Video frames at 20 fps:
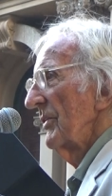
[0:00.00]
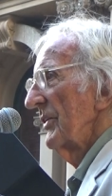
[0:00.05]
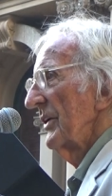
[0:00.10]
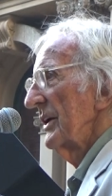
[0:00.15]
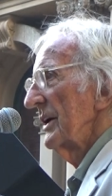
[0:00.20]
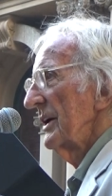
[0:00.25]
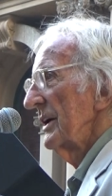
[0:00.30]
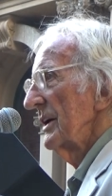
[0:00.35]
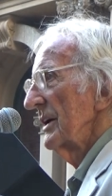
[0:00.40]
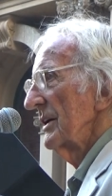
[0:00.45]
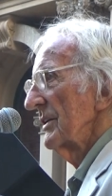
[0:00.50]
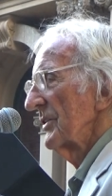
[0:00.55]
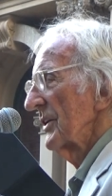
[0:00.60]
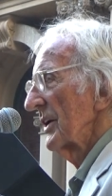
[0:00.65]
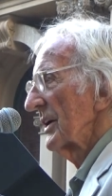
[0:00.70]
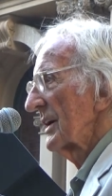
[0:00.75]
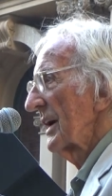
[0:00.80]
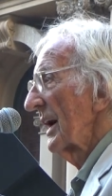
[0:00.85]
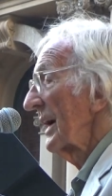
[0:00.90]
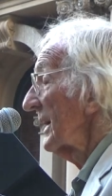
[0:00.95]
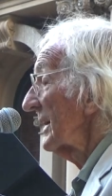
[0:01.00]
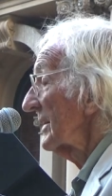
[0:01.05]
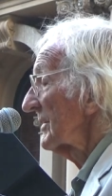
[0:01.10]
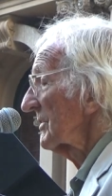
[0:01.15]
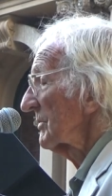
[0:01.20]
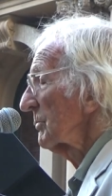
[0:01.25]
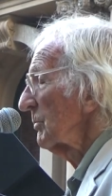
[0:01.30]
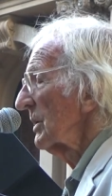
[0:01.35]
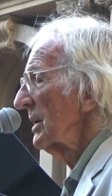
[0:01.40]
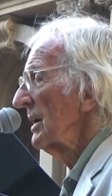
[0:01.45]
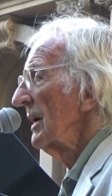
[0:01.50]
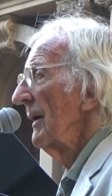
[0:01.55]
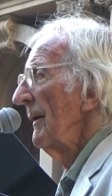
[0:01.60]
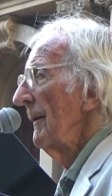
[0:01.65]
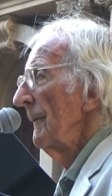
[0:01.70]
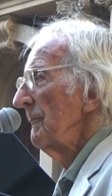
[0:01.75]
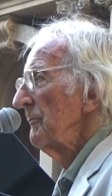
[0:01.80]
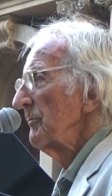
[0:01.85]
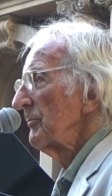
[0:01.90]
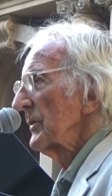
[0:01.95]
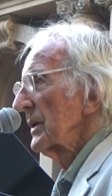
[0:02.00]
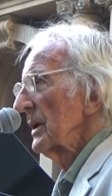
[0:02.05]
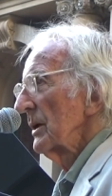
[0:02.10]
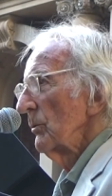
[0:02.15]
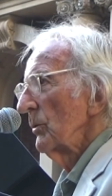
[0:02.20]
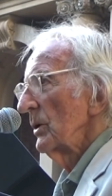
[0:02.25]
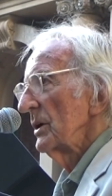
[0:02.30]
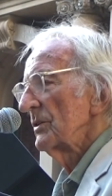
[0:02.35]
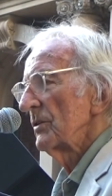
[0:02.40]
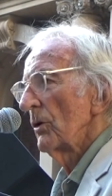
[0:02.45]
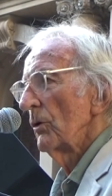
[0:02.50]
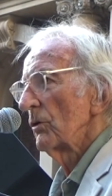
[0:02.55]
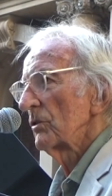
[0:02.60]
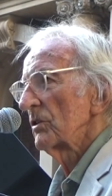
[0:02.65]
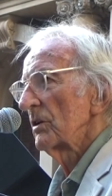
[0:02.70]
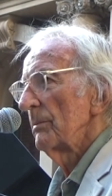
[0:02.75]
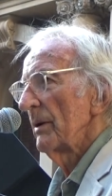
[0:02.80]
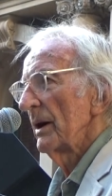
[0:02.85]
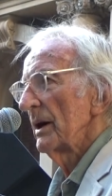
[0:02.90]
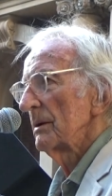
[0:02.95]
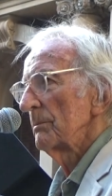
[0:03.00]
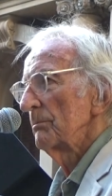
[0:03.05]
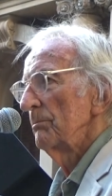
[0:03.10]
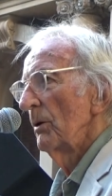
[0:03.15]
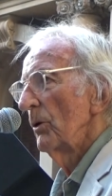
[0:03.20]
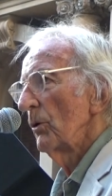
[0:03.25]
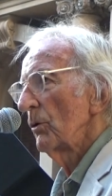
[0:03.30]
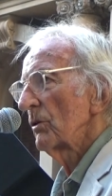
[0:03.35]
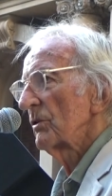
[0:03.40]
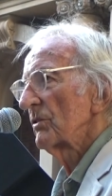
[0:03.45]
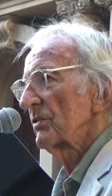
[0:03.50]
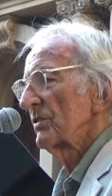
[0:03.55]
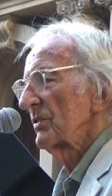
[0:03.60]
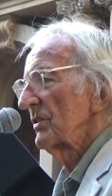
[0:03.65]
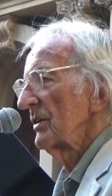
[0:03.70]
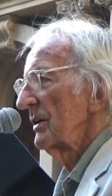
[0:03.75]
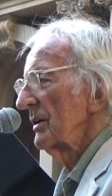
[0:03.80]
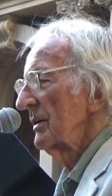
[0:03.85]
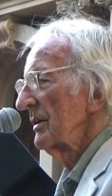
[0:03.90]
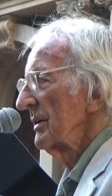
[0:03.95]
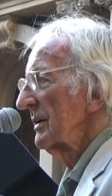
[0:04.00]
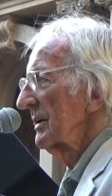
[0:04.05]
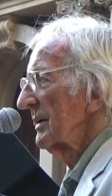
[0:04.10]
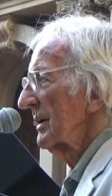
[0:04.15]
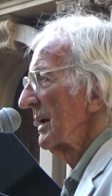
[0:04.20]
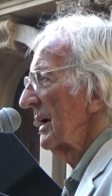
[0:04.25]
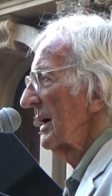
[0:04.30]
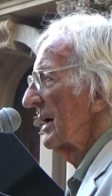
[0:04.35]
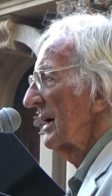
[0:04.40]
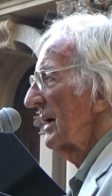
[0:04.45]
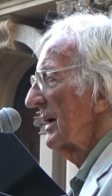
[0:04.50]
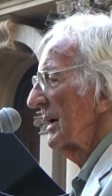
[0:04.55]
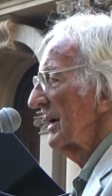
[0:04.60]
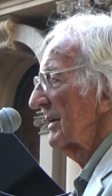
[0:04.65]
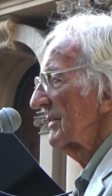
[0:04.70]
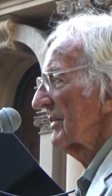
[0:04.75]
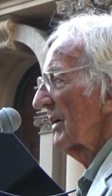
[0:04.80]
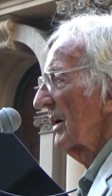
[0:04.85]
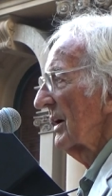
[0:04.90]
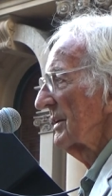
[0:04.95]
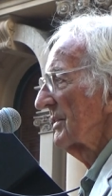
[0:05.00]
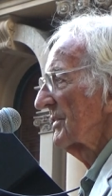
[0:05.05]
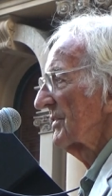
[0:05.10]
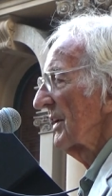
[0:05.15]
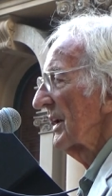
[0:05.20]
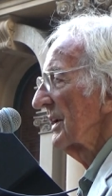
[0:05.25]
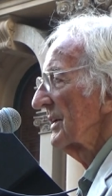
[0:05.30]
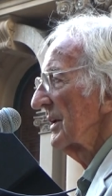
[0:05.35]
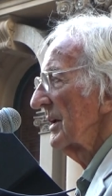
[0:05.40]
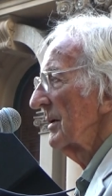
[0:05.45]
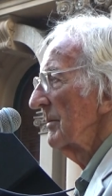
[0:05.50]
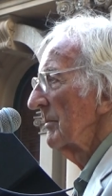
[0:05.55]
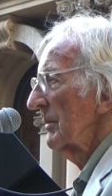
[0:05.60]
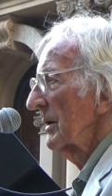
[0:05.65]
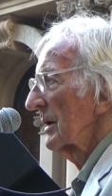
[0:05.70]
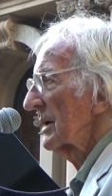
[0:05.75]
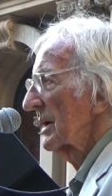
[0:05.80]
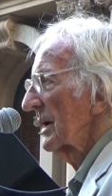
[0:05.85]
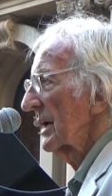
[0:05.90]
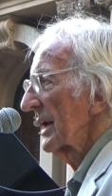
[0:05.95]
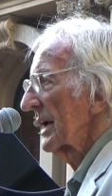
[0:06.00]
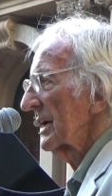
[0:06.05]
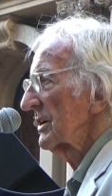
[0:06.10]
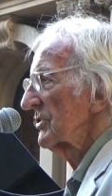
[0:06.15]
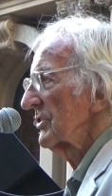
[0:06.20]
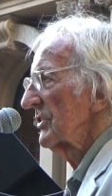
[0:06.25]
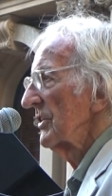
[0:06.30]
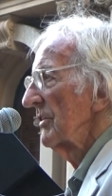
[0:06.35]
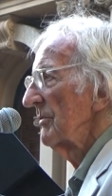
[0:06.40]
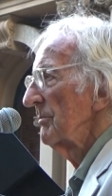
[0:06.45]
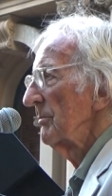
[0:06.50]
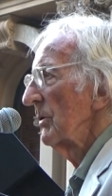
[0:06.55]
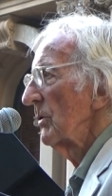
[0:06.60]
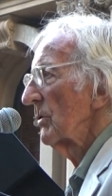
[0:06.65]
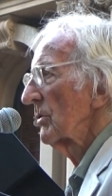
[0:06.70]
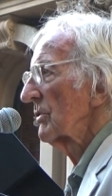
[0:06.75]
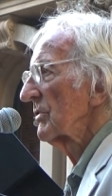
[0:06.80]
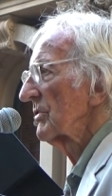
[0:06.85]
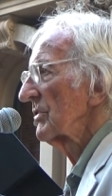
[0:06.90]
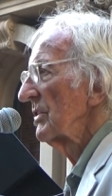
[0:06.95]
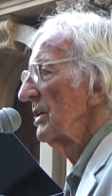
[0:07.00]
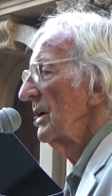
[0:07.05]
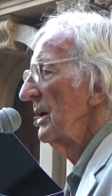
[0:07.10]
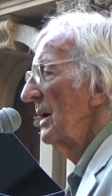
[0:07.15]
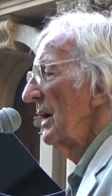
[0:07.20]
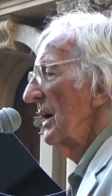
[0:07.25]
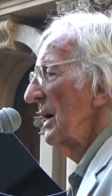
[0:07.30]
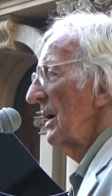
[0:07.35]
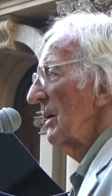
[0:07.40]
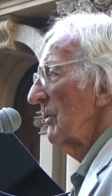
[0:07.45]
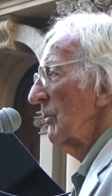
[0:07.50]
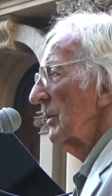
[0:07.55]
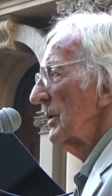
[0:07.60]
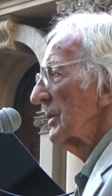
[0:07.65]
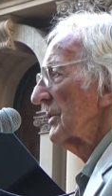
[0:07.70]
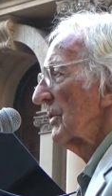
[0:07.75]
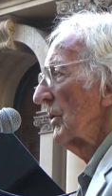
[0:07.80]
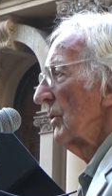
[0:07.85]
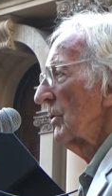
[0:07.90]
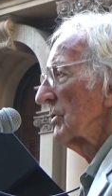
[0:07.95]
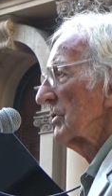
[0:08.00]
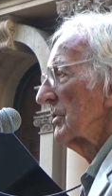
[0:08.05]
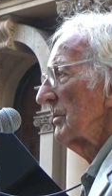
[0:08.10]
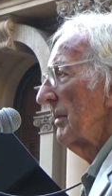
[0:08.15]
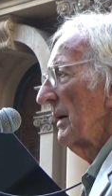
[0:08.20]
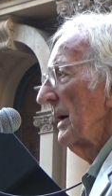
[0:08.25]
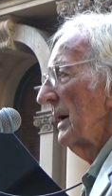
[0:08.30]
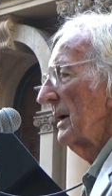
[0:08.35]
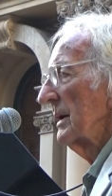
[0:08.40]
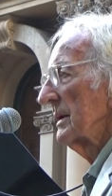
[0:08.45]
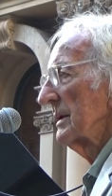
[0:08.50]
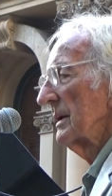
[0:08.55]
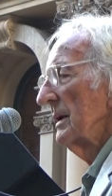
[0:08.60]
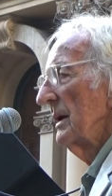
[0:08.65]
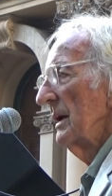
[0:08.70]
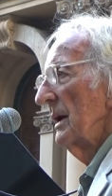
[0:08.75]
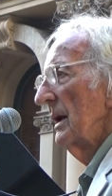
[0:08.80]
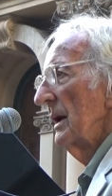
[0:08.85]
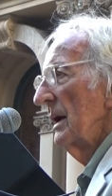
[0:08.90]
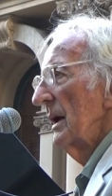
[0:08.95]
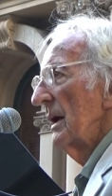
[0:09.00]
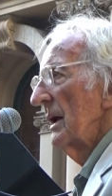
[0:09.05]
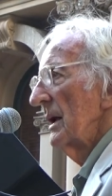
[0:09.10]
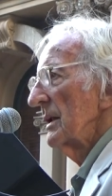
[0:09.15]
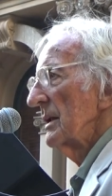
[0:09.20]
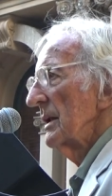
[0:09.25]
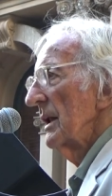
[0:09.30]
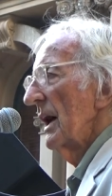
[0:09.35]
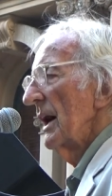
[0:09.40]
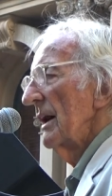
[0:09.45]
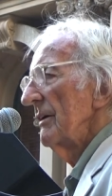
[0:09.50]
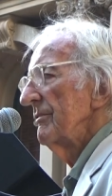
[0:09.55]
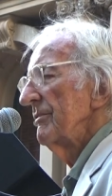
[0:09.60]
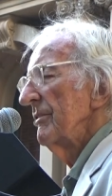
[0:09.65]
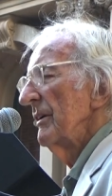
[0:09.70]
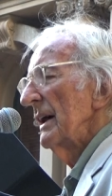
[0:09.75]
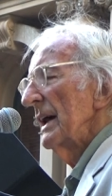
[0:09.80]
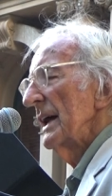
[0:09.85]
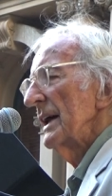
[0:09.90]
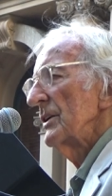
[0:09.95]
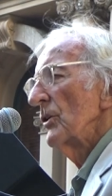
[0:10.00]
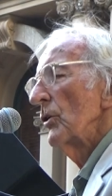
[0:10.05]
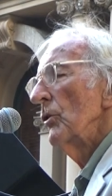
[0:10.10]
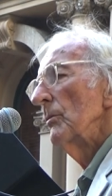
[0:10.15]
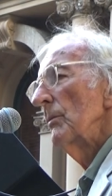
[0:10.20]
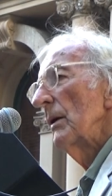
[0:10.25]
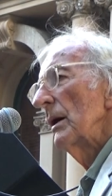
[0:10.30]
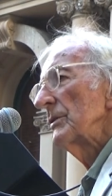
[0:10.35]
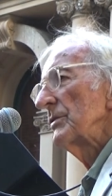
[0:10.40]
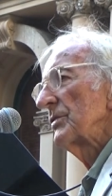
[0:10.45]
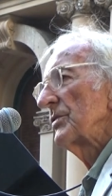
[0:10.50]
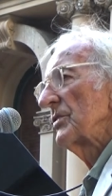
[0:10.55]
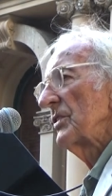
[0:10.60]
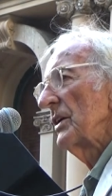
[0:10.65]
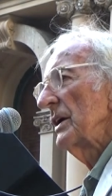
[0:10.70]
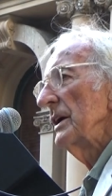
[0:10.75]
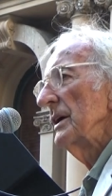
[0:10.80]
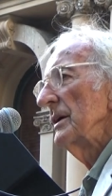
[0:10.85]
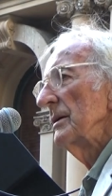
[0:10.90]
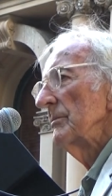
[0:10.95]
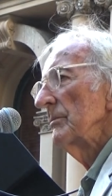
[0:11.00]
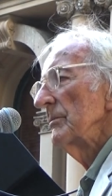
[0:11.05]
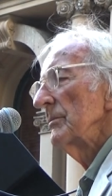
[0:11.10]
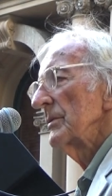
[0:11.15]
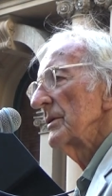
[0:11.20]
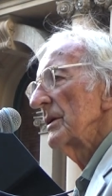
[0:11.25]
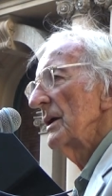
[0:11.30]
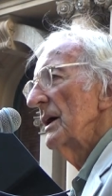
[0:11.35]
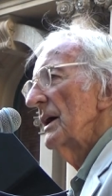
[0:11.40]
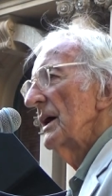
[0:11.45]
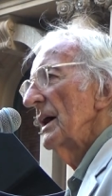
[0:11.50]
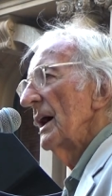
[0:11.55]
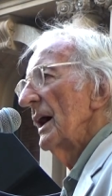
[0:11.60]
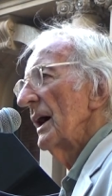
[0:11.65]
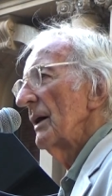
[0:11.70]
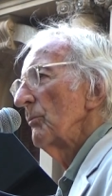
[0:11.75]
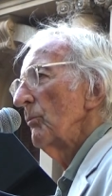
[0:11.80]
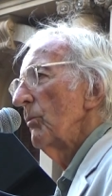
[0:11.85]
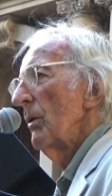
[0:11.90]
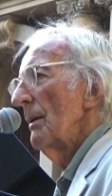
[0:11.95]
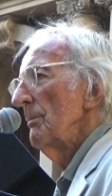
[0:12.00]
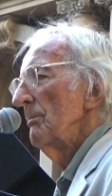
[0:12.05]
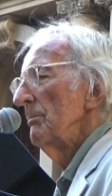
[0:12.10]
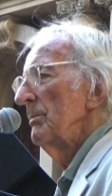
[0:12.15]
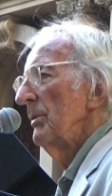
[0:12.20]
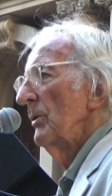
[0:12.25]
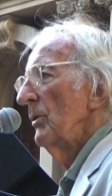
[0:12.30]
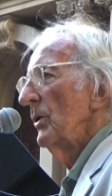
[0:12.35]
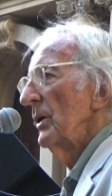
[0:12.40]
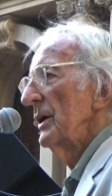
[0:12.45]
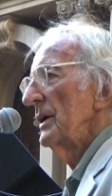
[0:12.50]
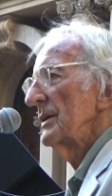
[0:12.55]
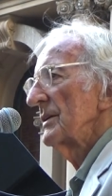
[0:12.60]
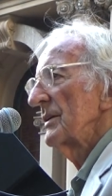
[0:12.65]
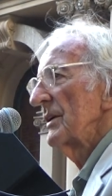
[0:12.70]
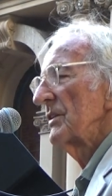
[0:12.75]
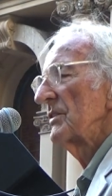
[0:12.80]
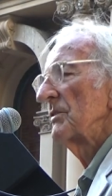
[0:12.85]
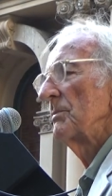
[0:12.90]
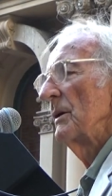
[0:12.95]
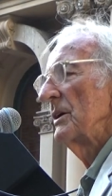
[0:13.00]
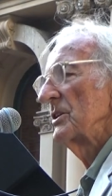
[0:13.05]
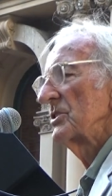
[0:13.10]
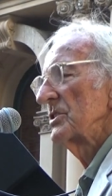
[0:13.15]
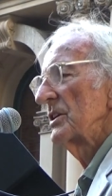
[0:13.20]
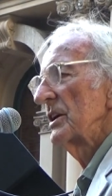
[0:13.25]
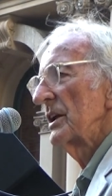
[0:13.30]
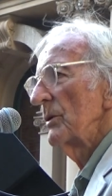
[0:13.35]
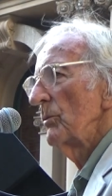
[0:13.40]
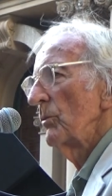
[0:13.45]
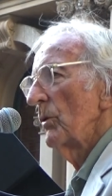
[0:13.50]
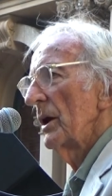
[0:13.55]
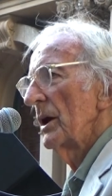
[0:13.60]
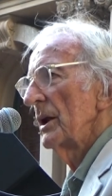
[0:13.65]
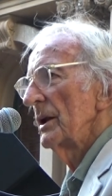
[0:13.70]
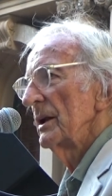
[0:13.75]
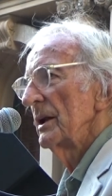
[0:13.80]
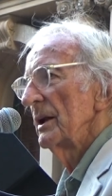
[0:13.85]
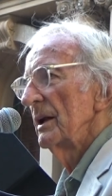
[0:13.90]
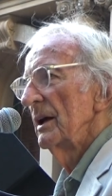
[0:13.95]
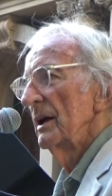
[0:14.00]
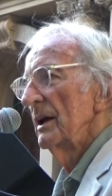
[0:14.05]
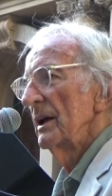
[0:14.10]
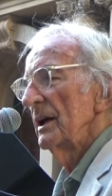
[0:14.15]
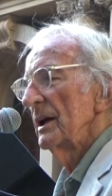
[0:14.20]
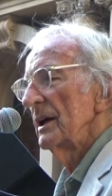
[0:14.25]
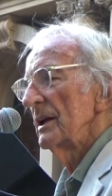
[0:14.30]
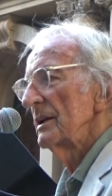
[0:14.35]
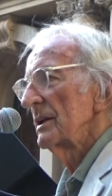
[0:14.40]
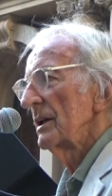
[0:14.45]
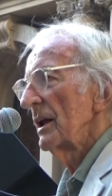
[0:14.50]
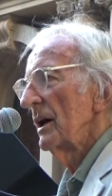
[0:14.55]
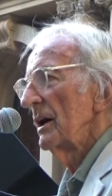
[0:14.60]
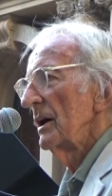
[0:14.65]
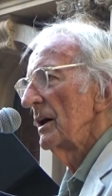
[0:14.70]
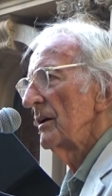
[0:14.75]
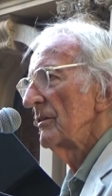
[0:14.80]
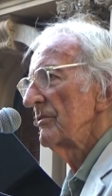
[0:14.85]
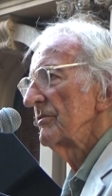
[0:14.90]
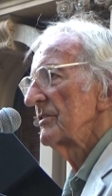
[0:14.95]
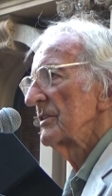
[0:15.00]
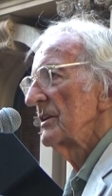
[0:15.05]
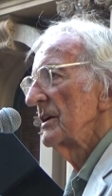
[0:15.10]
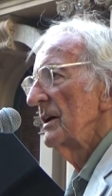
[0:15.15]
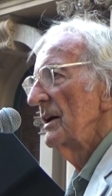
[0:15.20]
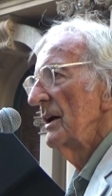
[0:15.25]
the, the case. We, we talked about books, and uh, as I would sent him a collection of books, we talked about life. It almost seemed at one point, especially when he laughed,